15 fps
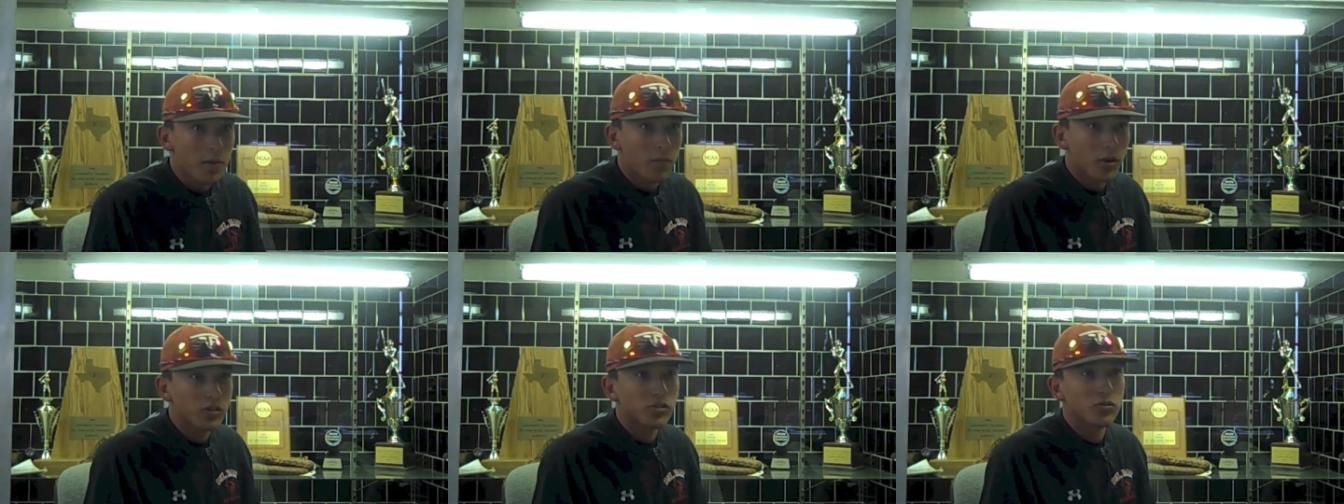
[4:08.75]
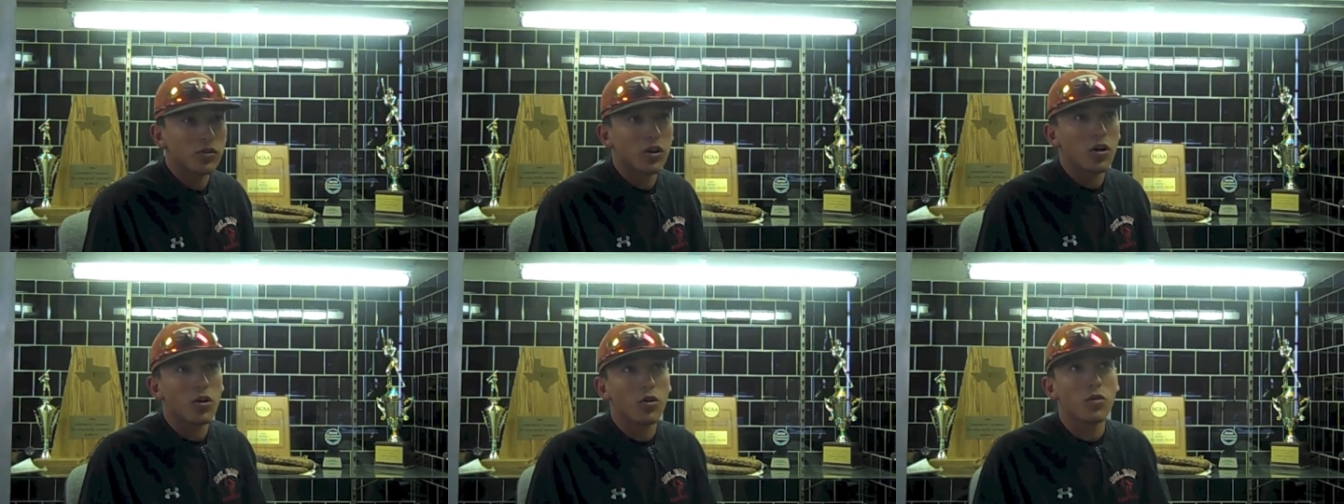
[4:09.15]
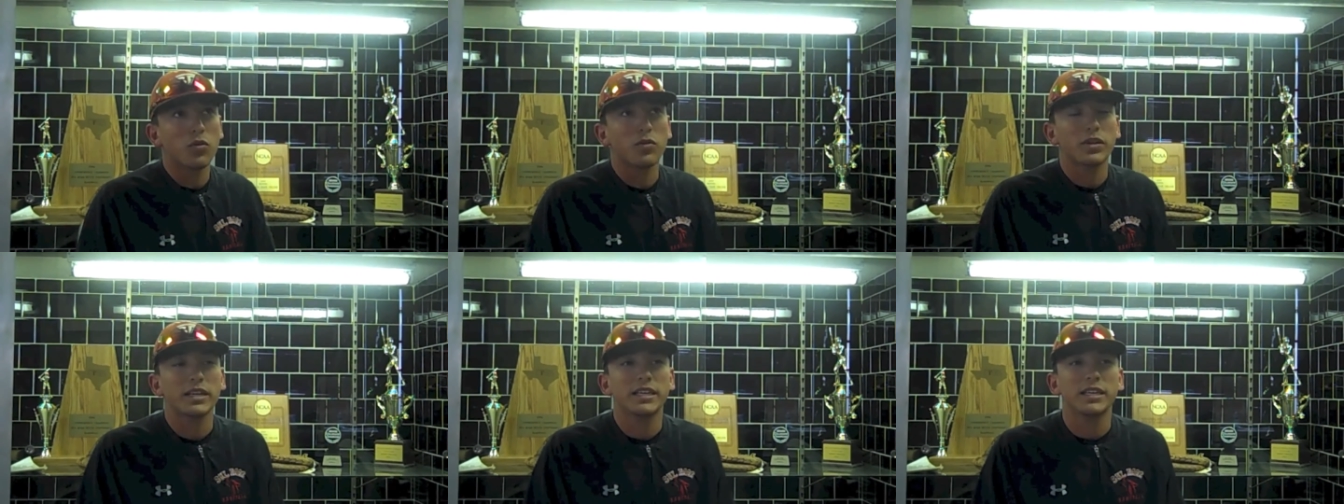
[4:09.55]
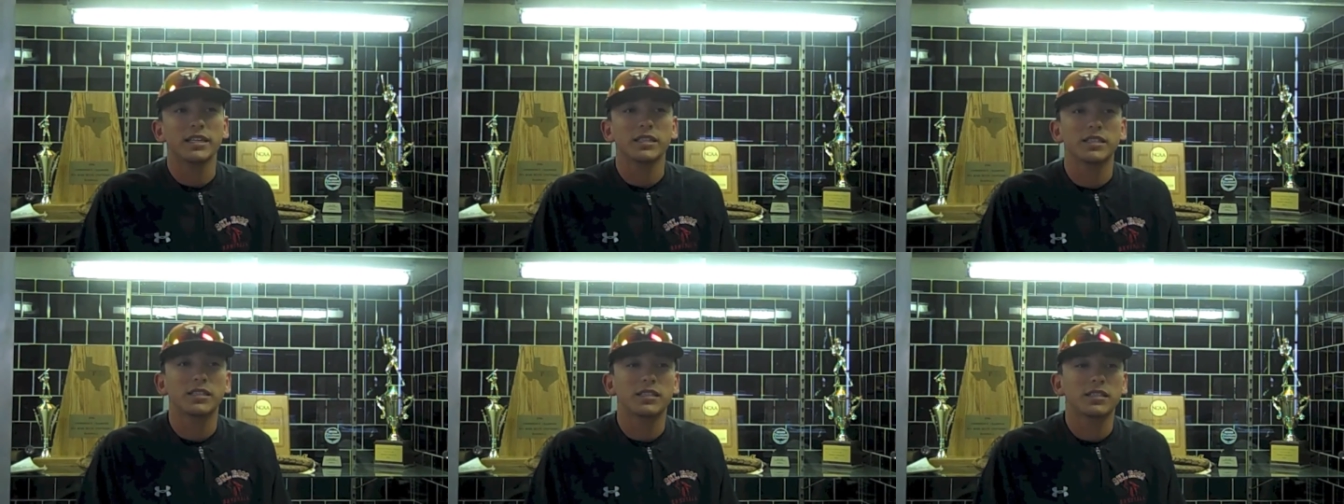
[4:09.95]
Personal goal
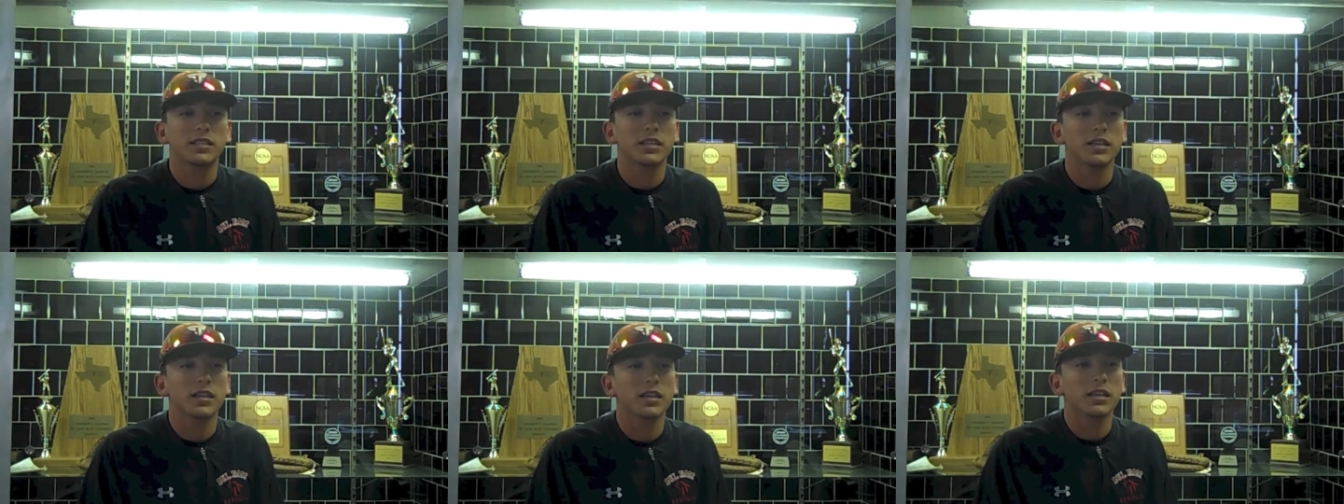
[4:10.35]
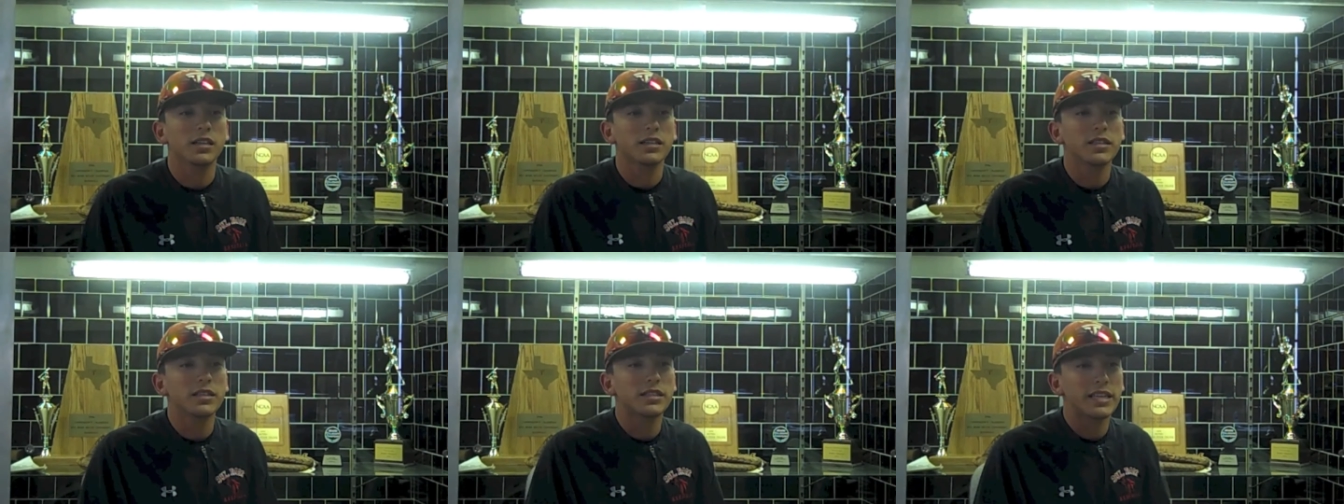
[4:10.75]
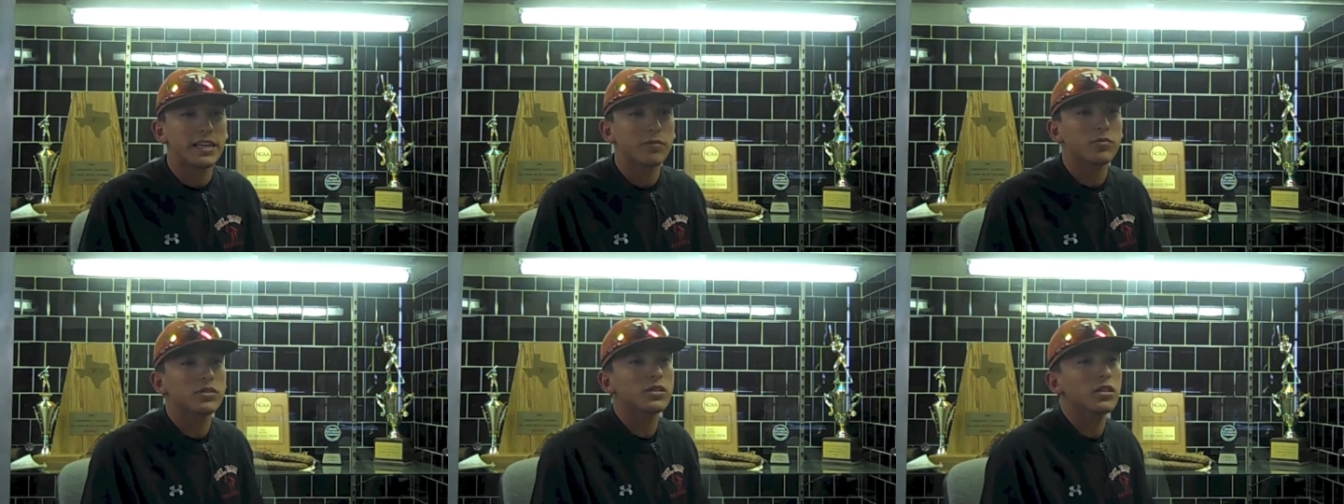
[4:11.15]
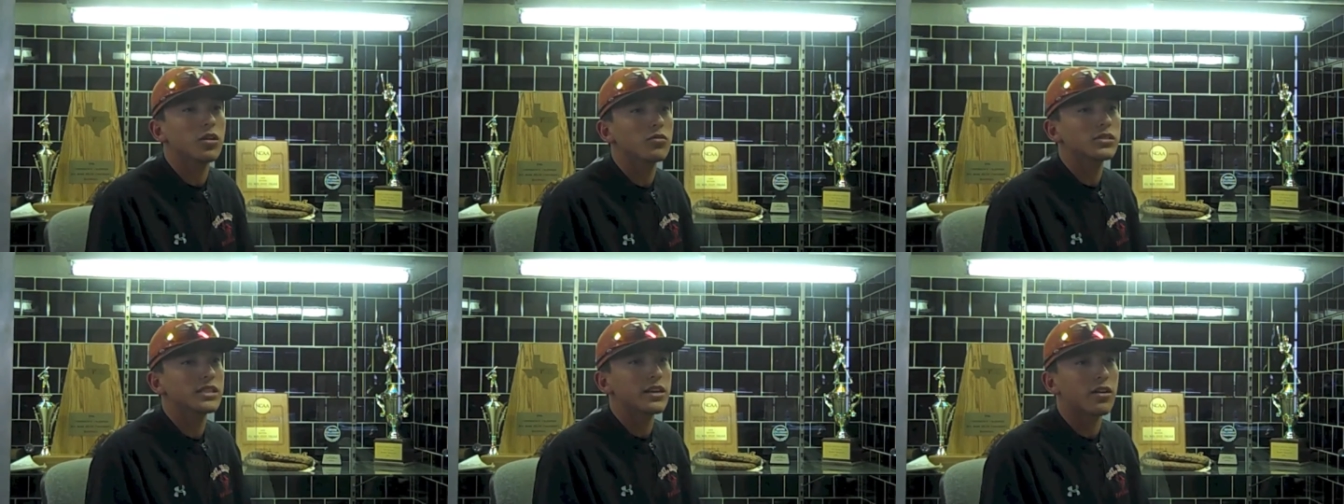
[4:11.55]
is to lead the team with the
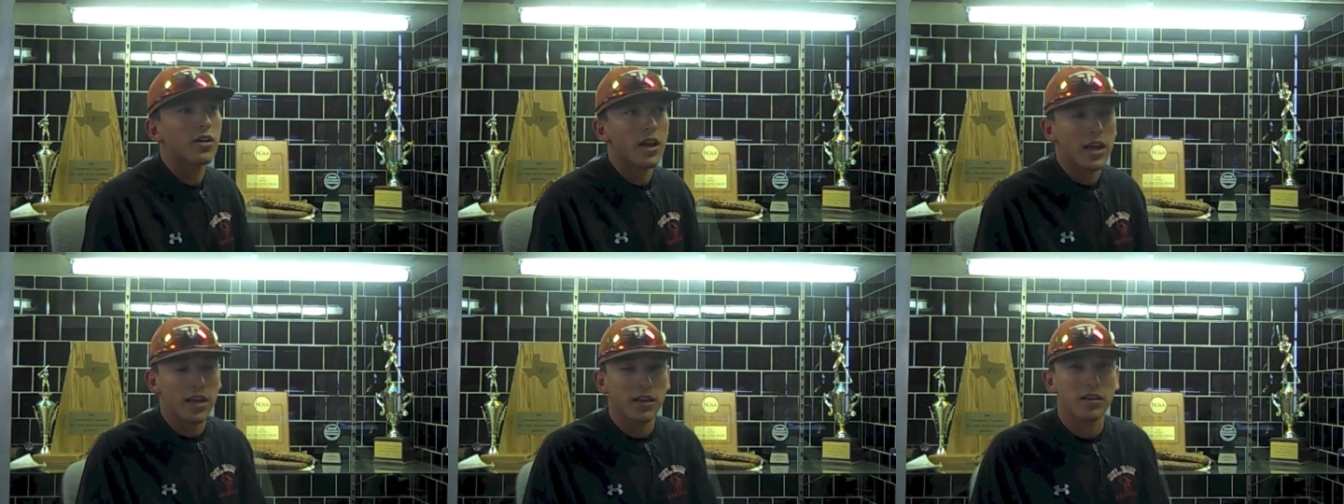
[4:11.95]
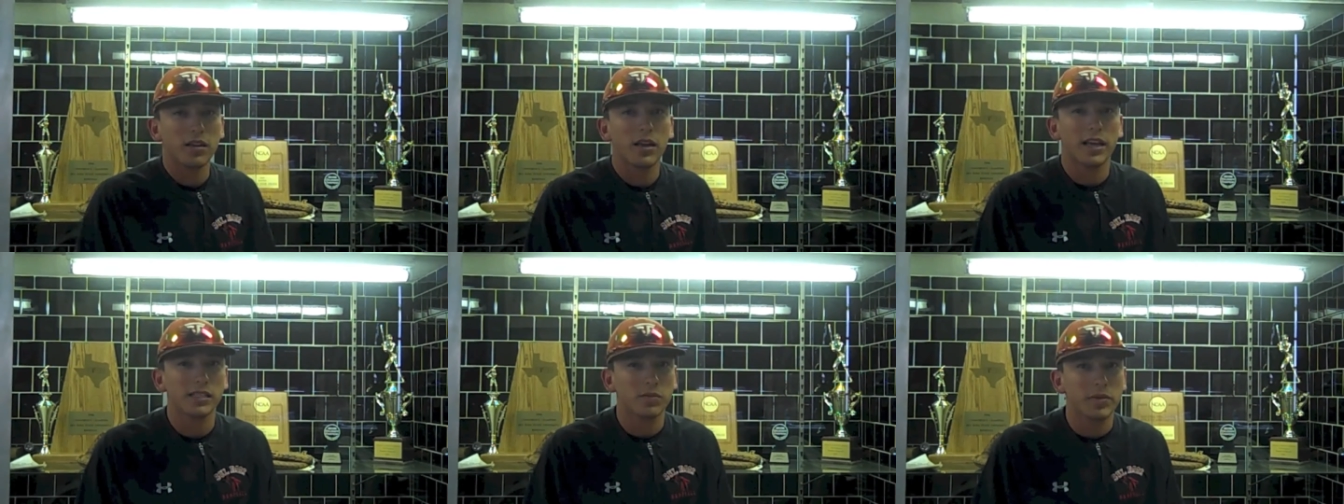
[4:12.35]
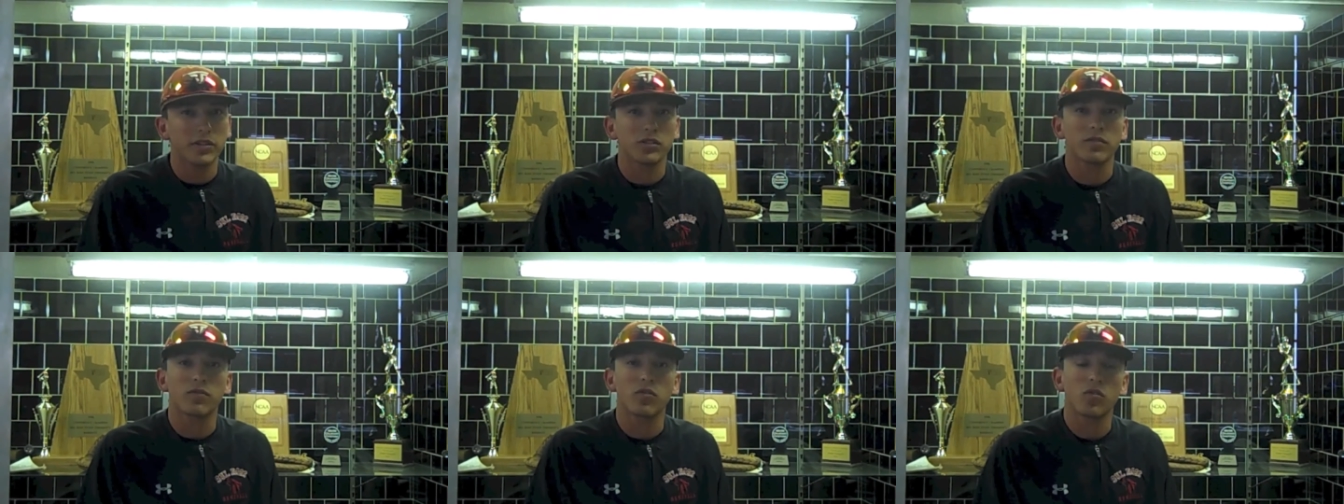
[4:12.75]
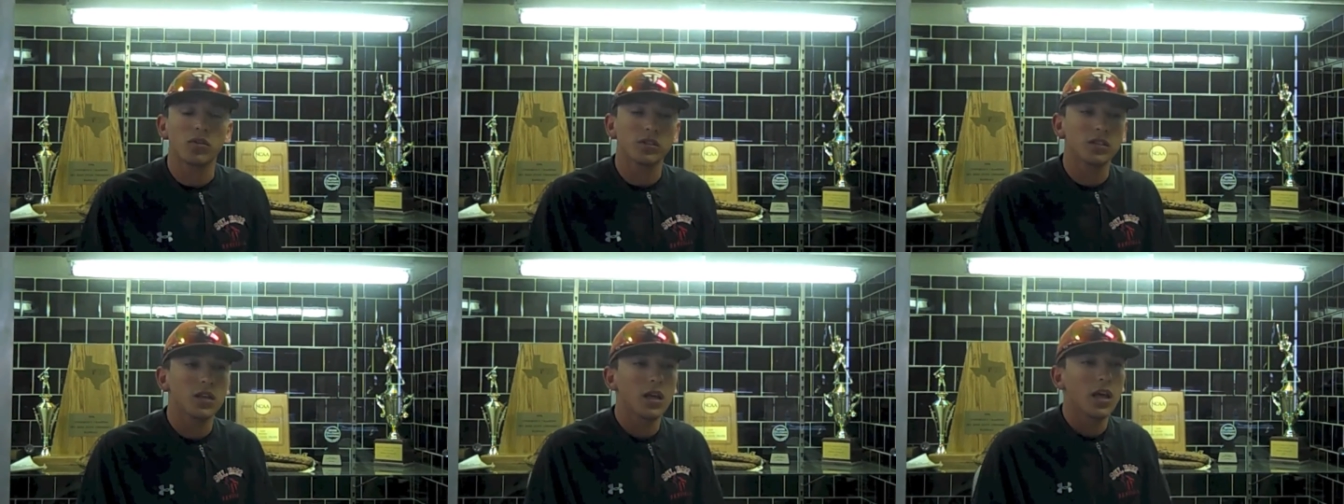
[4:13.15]
lowest ERA as a pitcher, of course,